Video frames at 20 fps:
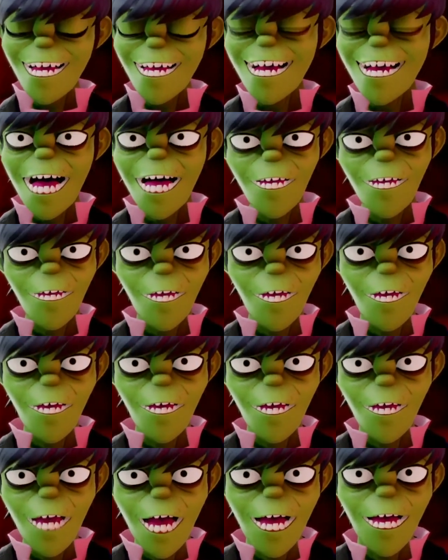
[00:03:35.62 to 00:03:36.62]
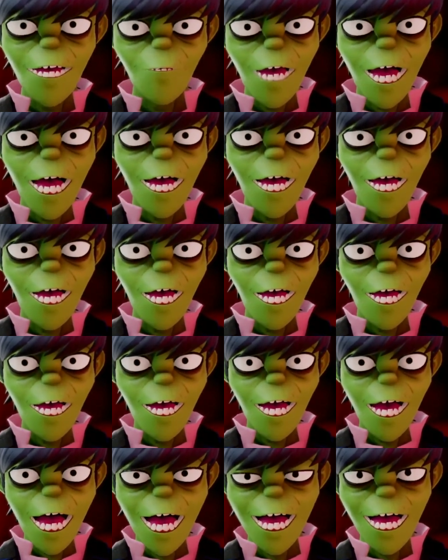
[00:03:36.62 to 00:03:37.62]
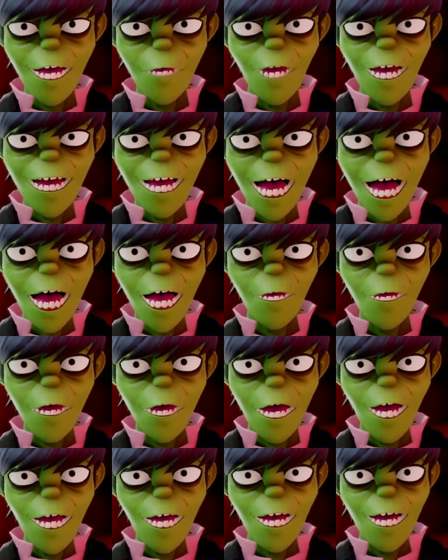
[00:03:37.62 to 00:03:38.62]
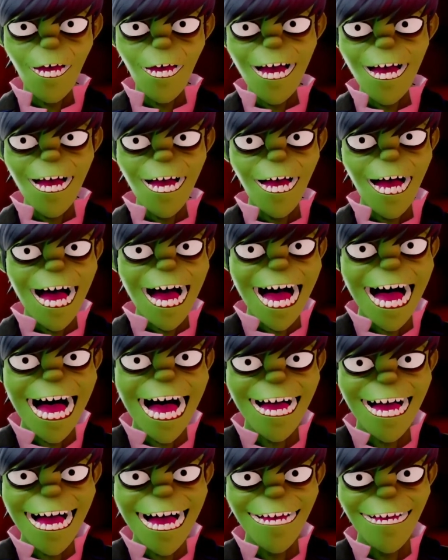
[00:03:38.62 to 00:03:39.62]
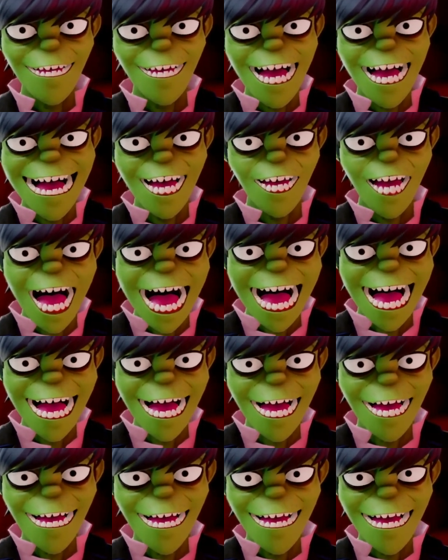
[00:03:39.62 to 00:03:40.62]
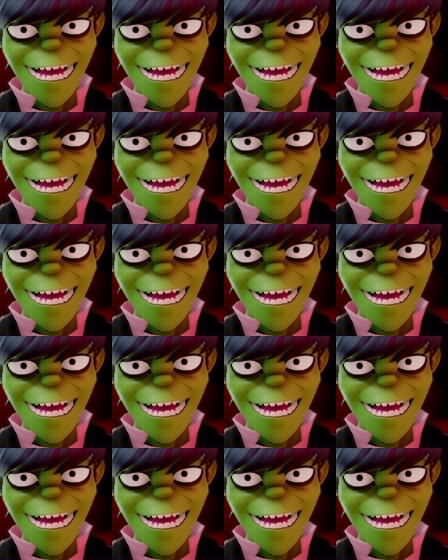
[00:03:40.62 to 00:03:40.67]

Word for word: So, anyway, here we go. Hit it, DJ!